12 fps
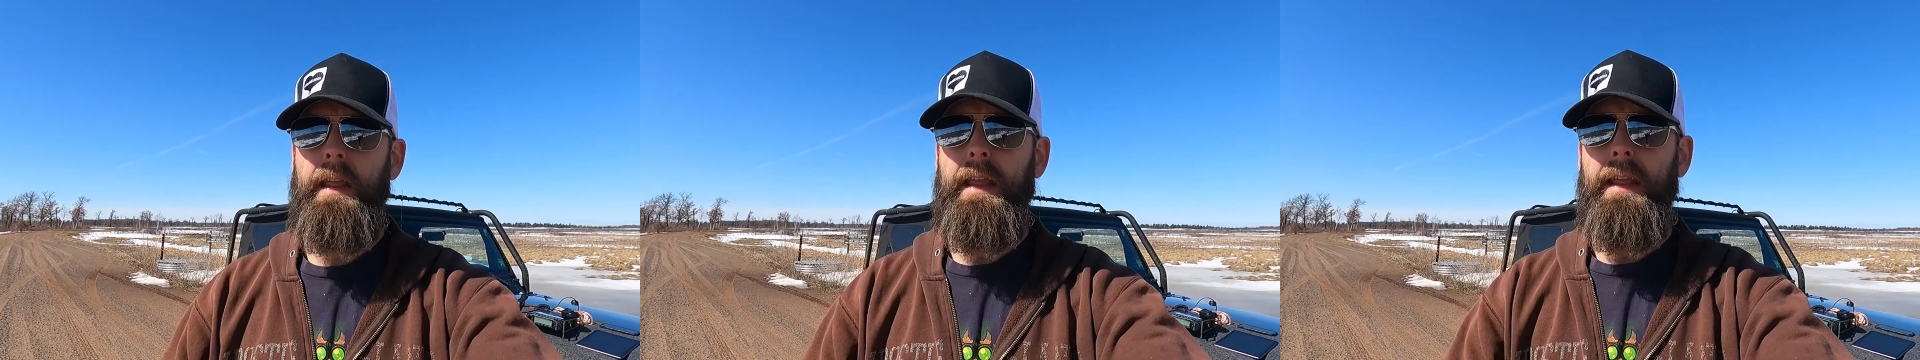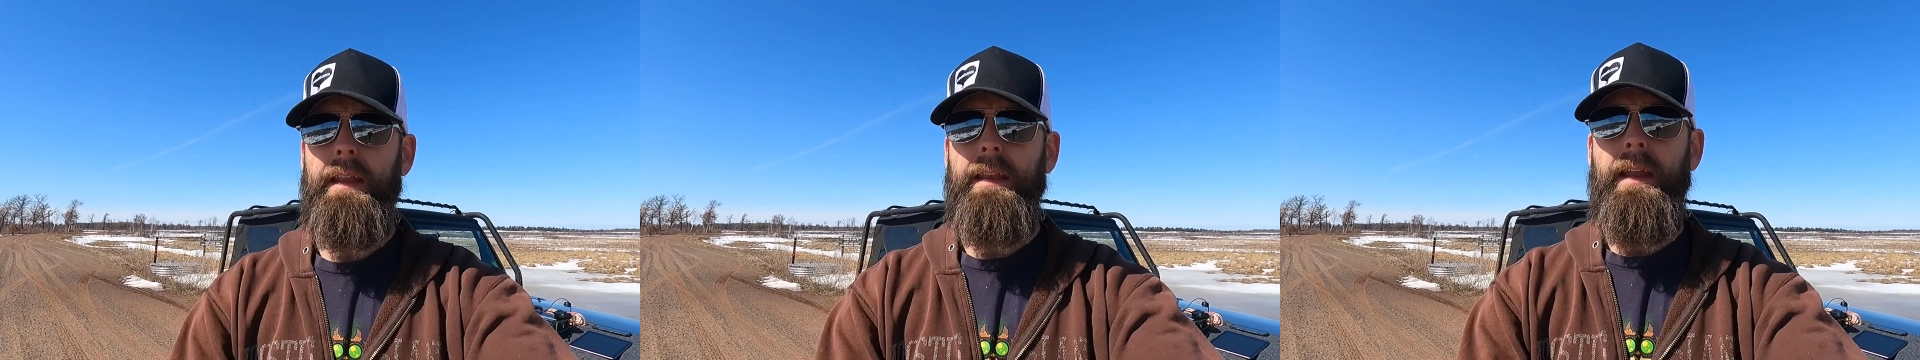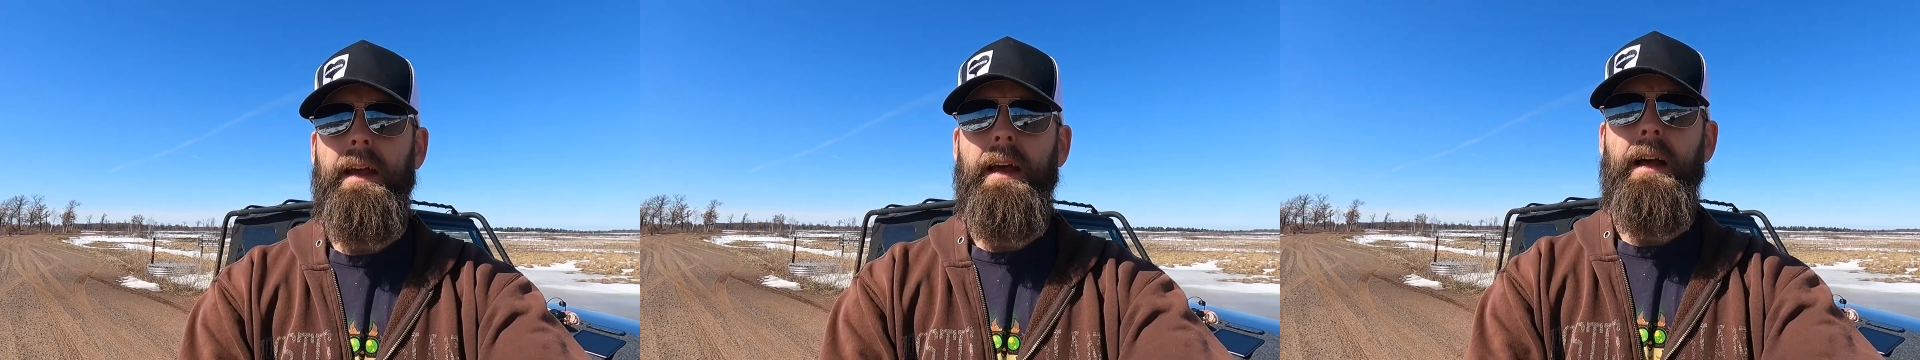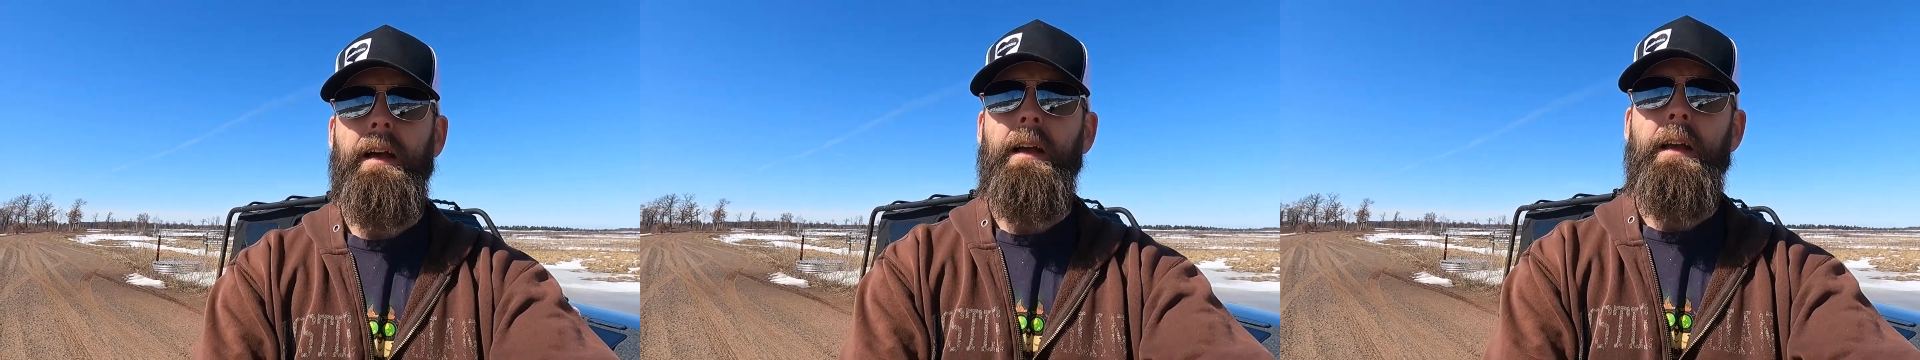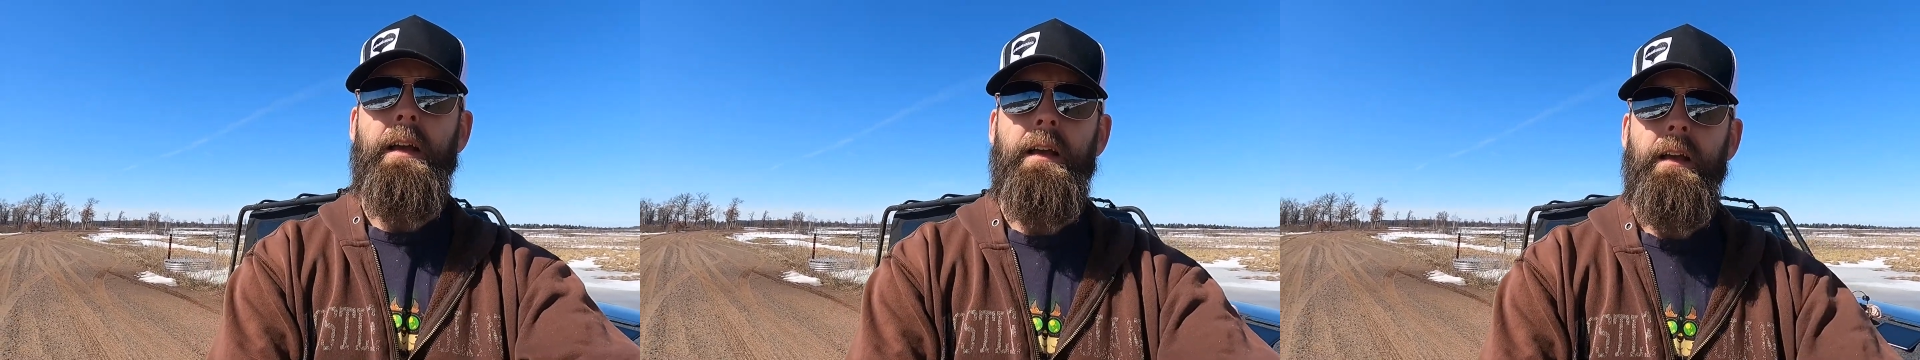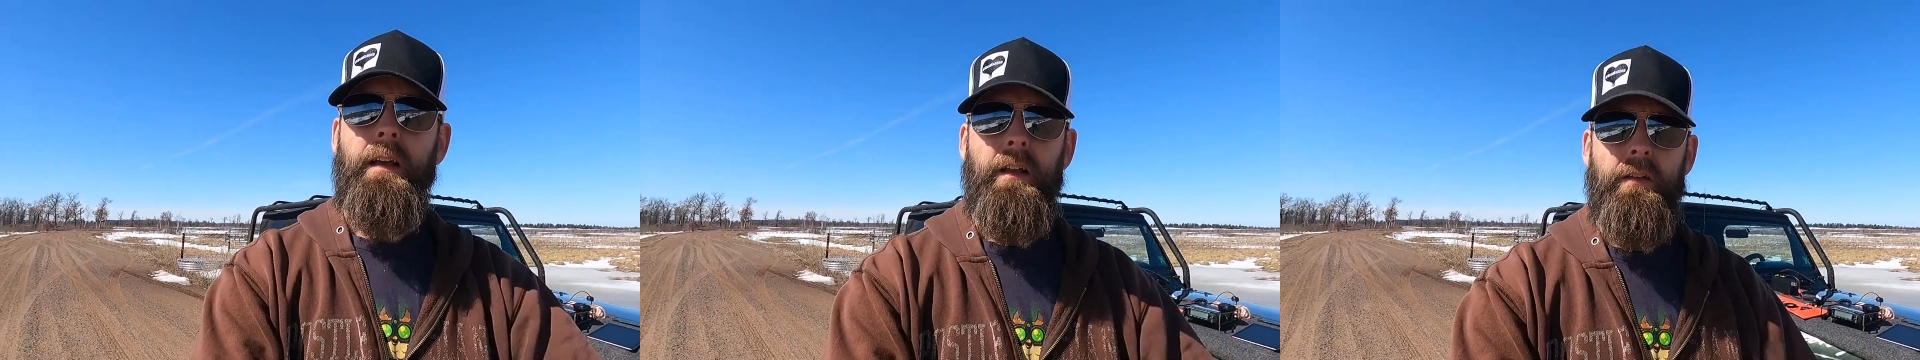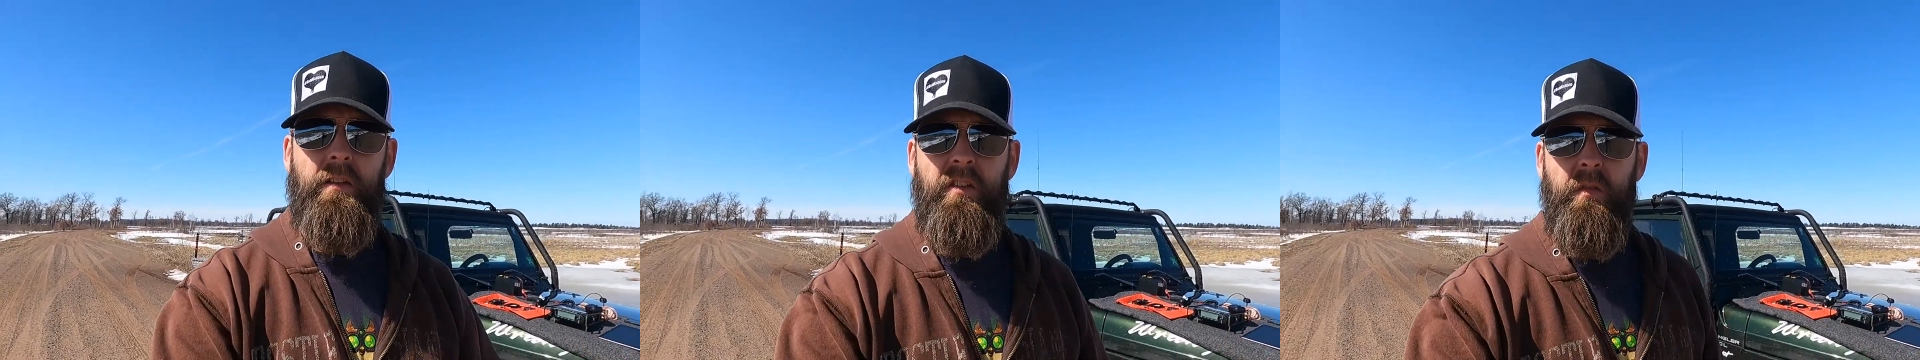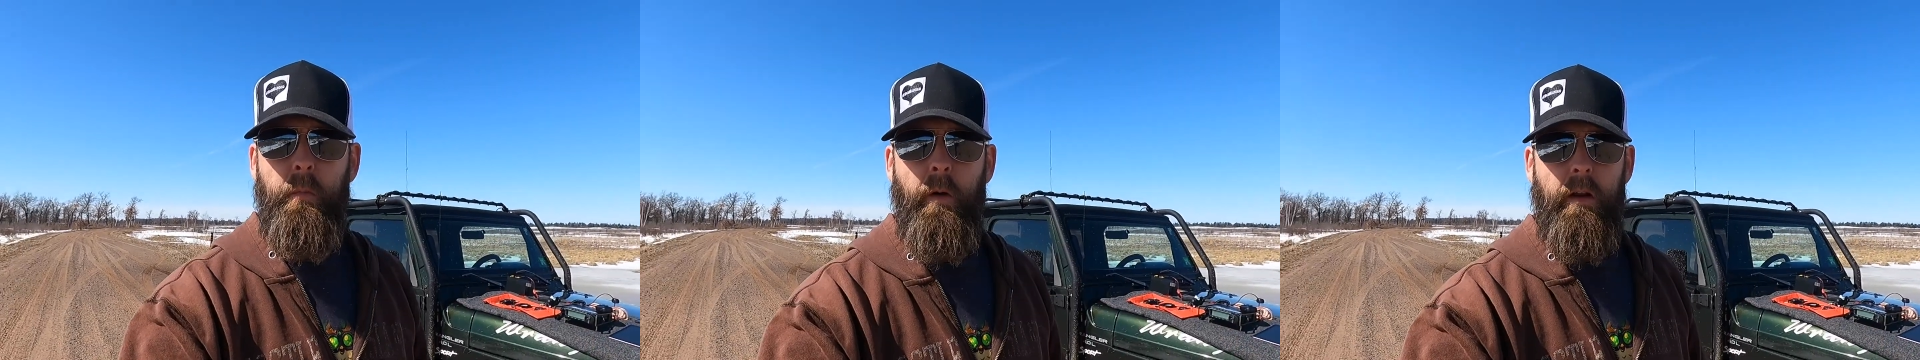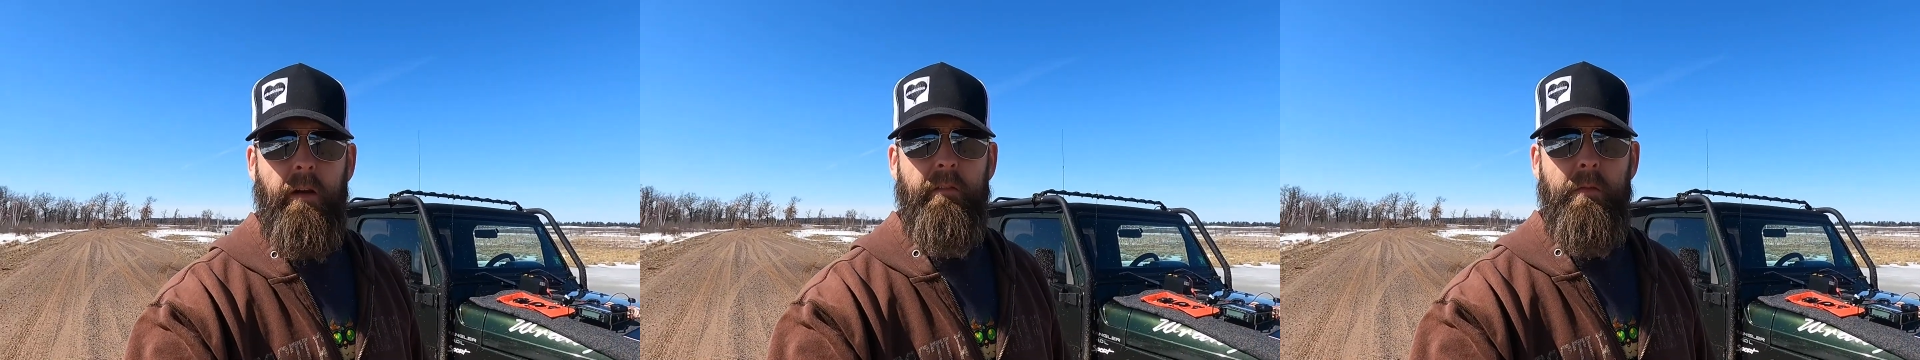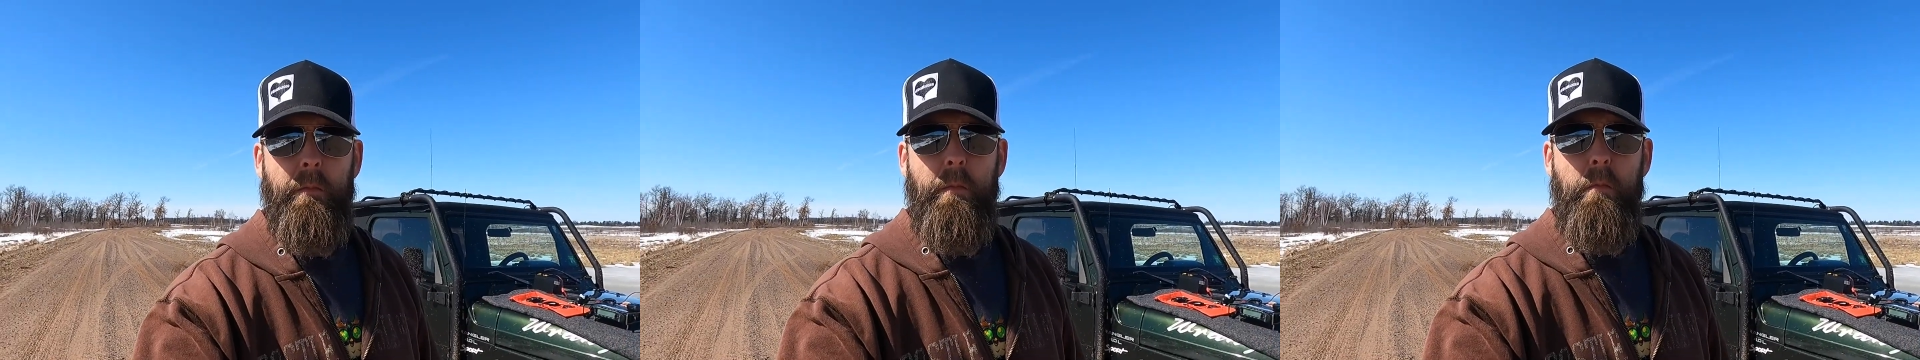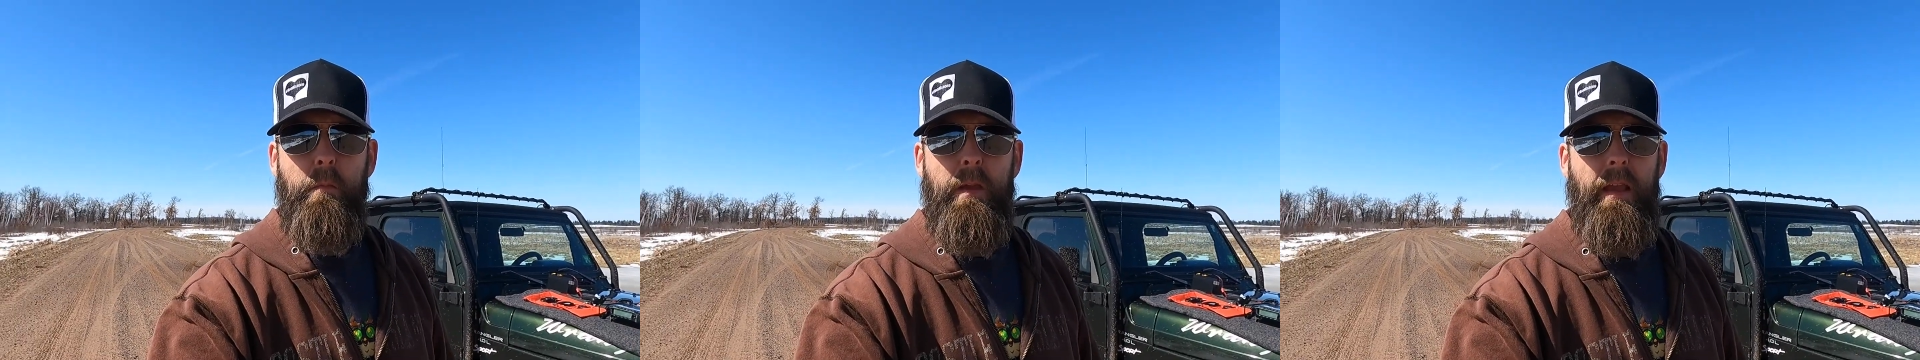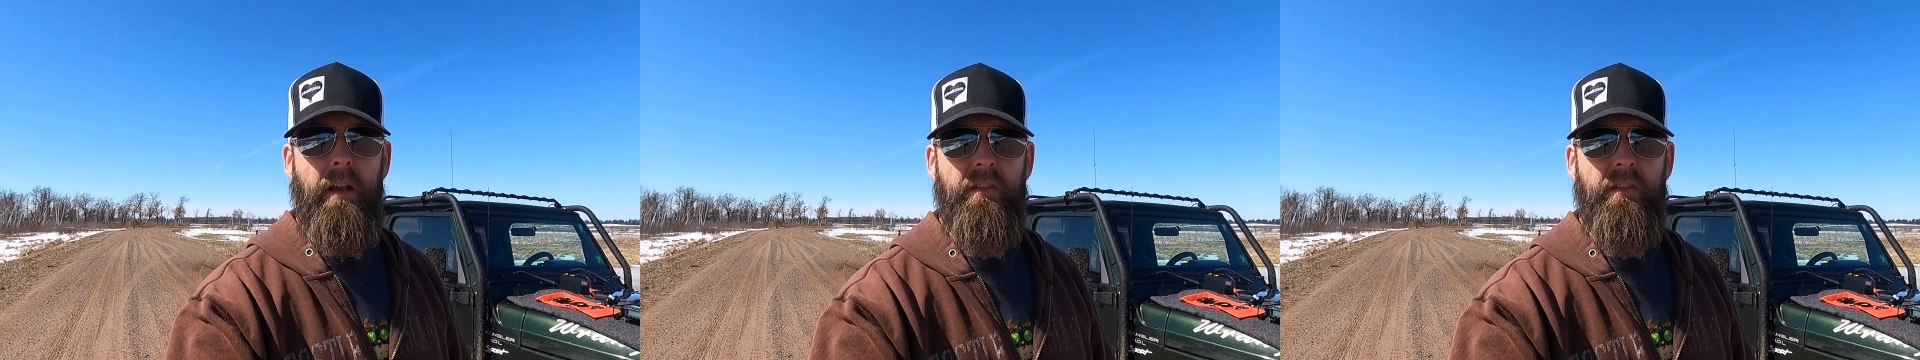and since it's more comfortable to be